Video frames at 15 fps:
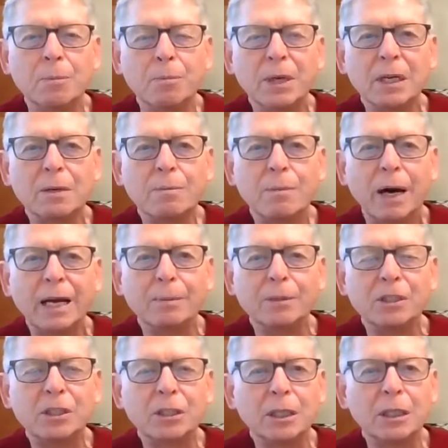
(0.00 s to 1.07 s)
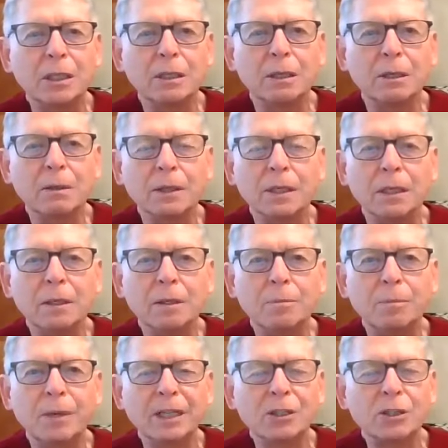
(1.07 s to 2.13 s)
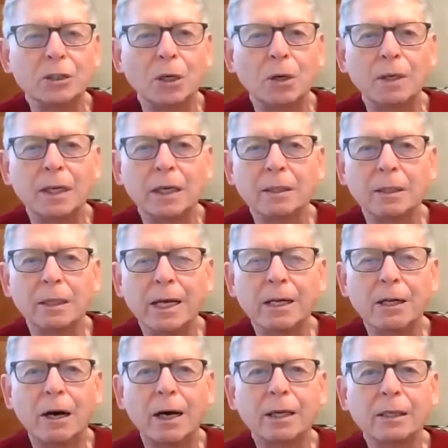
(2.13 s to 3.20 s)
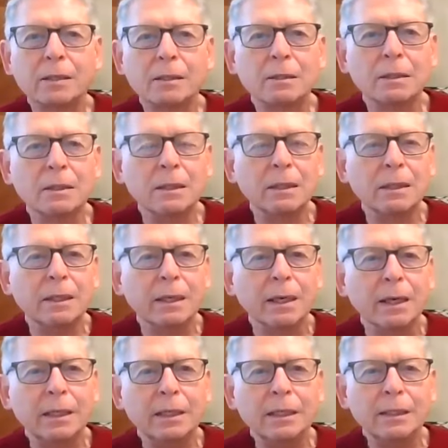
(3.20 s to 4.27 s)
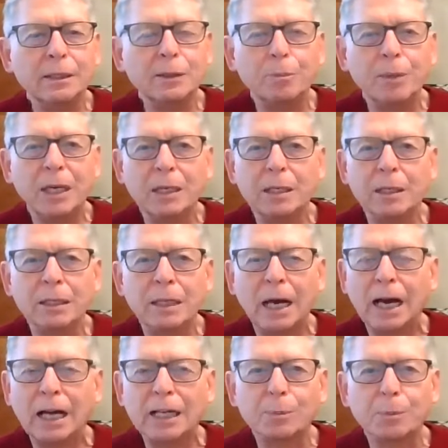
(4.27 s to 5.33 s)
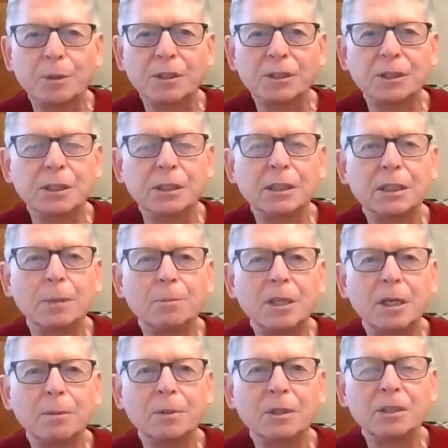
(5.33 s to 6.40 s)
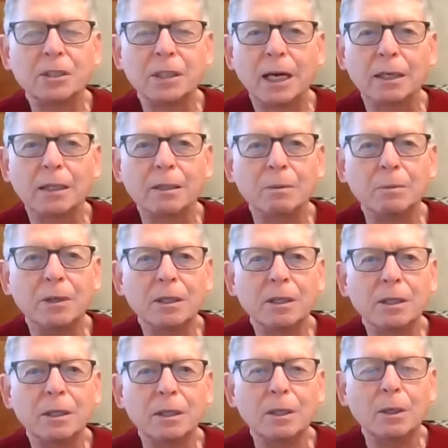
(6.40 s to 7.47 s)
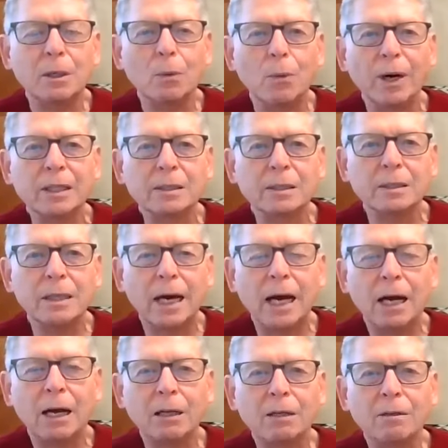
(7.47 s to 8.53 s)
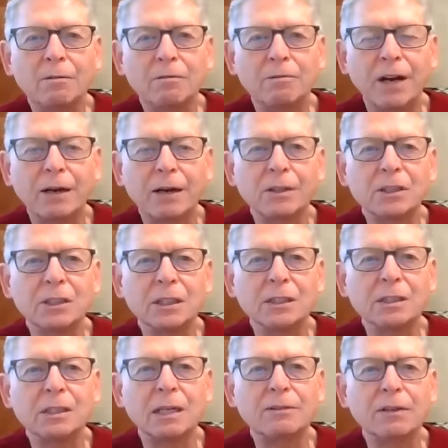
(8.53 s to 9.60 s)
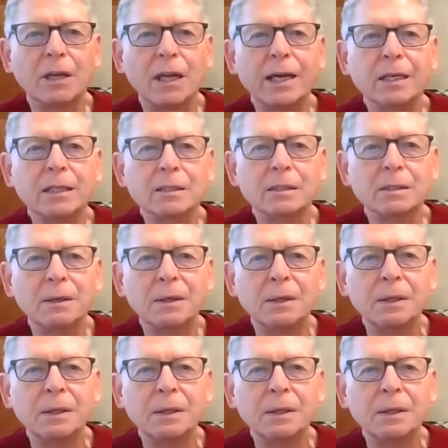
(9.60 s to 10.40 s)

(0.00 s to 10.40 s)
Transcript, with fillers: bitten by a mosquito in Minnesota in late August, and he's been in the hospital since September 2nd with West Nile virus encephalitis.